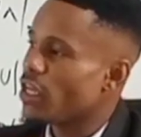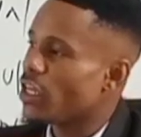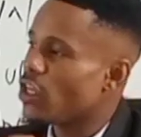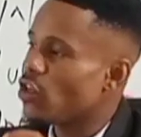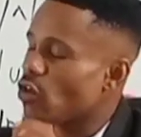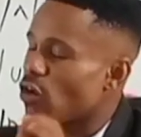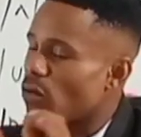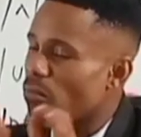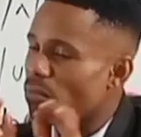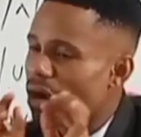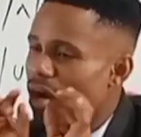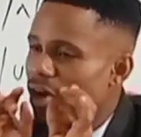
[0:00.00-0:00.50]

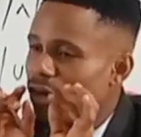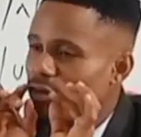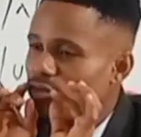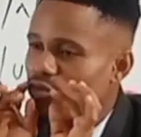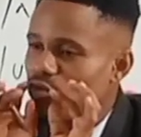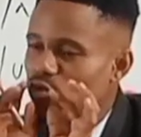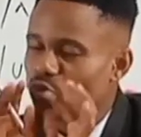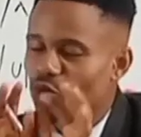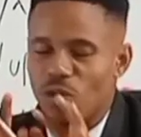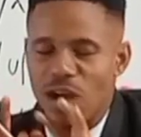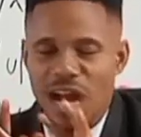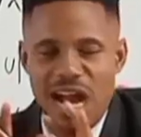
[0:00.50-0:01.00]
making your
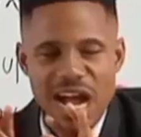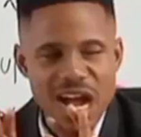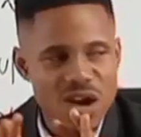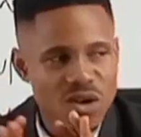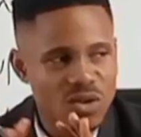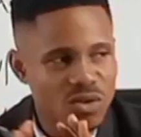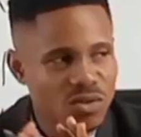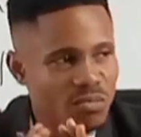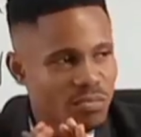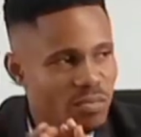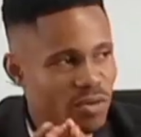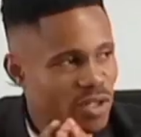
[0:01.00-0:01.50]
mouth
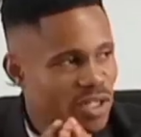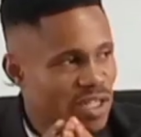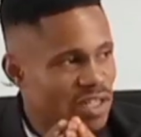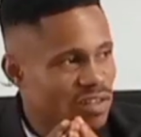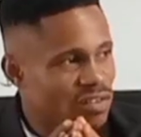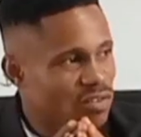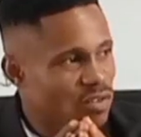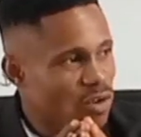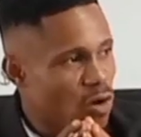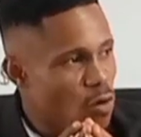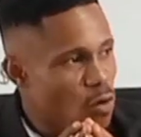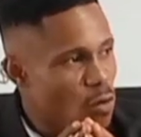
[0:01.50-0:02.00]
round, but
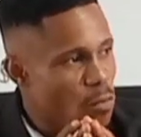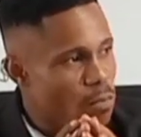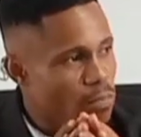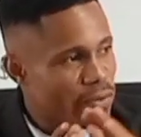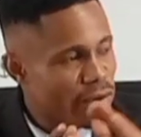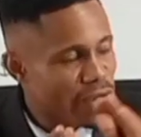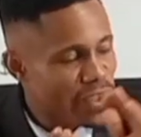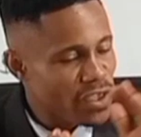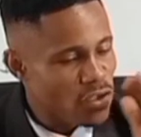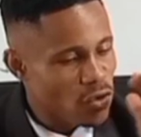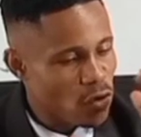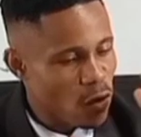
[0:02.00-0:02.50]
it's not
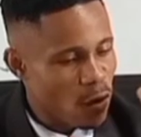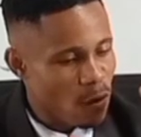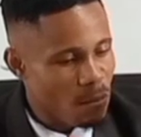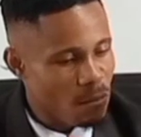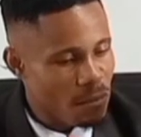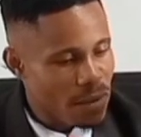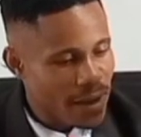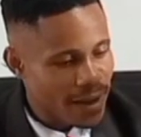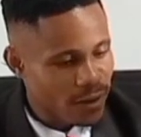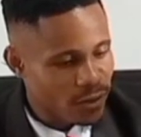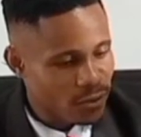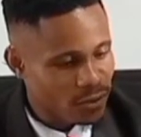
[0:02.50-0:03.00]
opening your
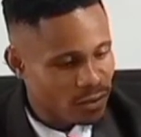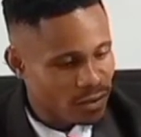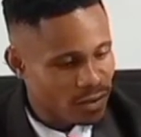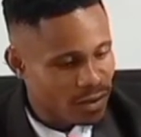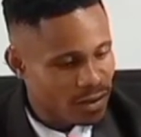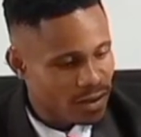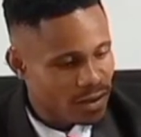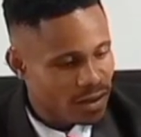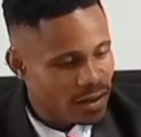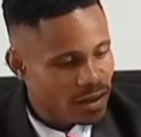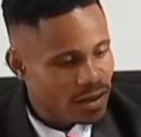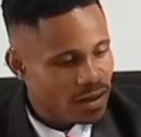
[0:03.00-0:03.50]

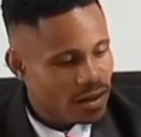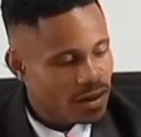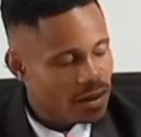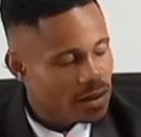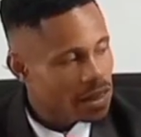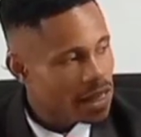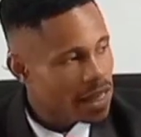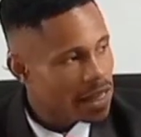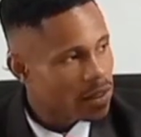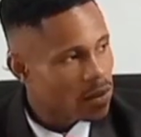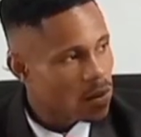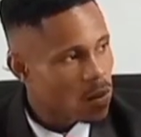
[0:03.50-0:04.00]
mouth
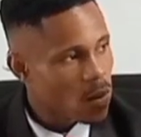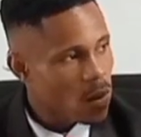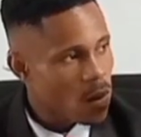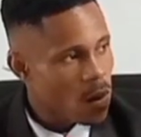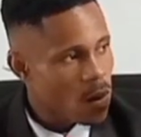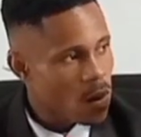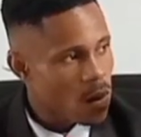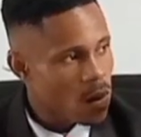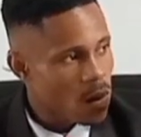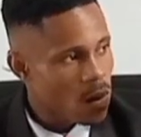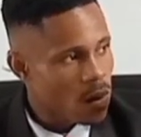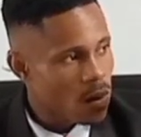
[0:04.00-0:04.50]
like
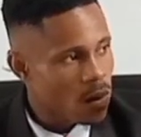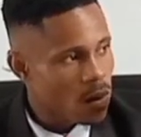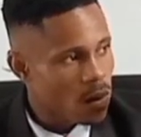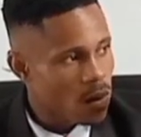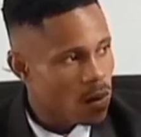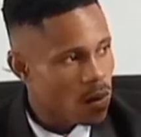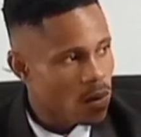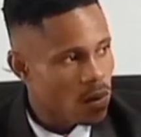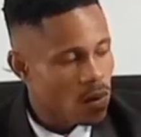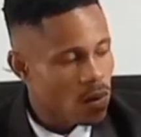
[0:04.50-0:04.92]
oh.